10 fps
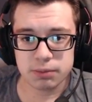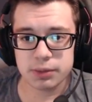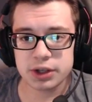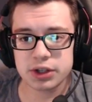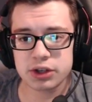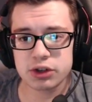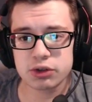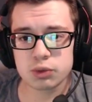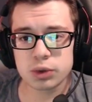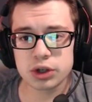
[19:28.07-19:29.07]
He did
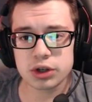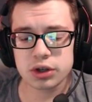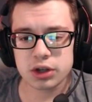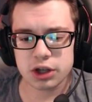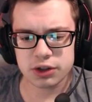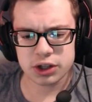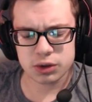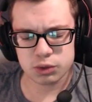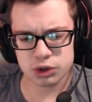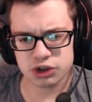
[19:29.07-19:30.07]
use one, I think he
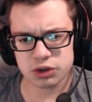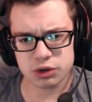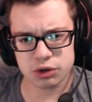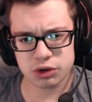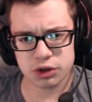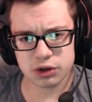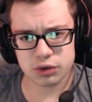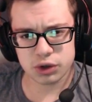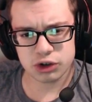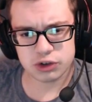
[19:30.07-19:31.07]
used one shield earlier on the
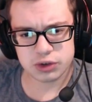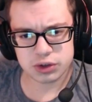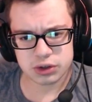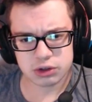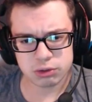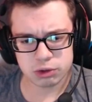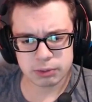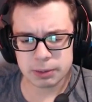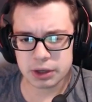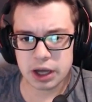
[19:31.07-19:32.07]
crunch. Or
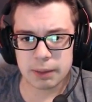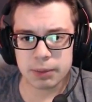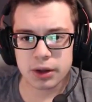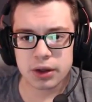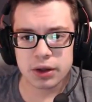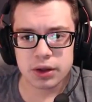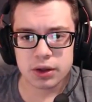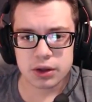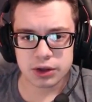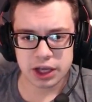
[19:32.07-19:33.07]
maybe not, but
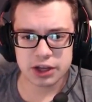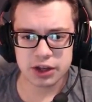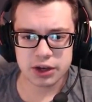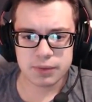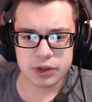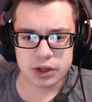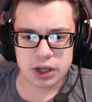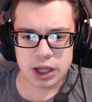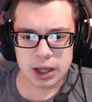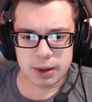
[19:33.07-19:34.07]
yeah, he did.
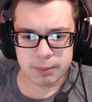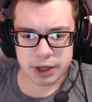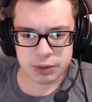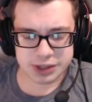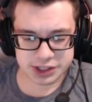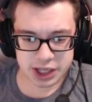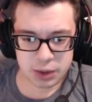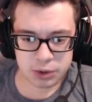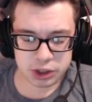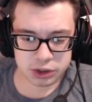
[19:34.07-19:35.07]
But anyways,
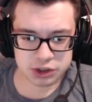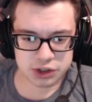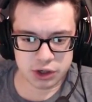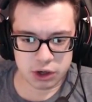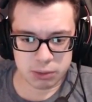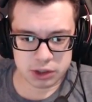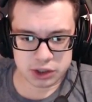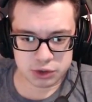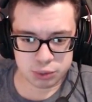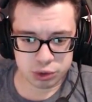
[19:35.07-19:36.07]
now we're in a good scenario
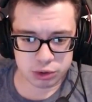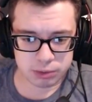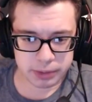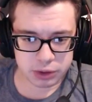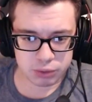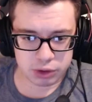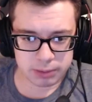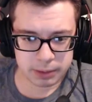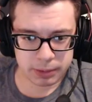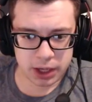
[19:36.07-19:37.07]
because we're about to
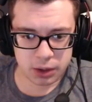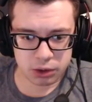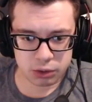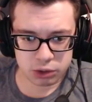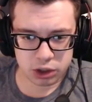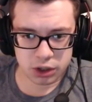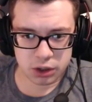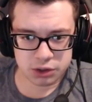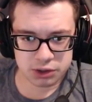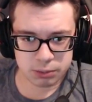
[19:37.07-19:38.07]
ramp up our
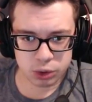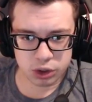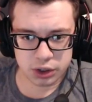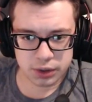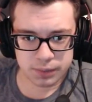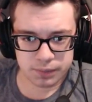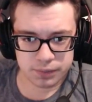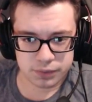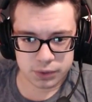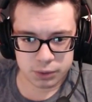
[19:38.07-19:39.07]
Lucario some more.
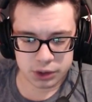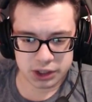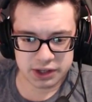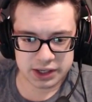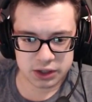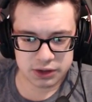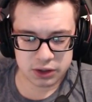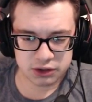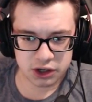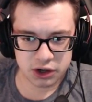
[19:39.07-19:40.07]
We're going to take out that
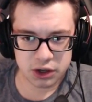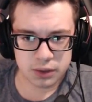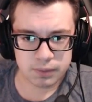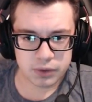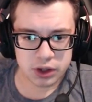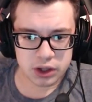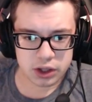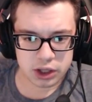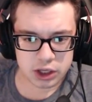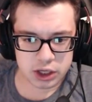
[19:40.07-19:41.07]
Altaria.
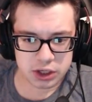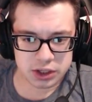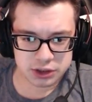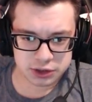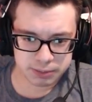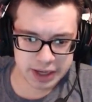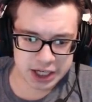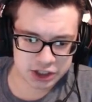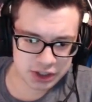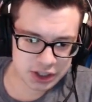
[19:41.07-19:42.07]
And his
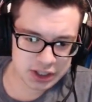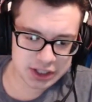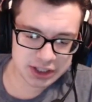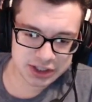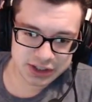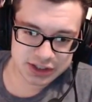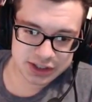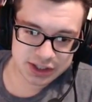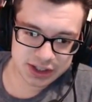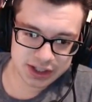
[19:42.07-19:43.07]
Bastion is,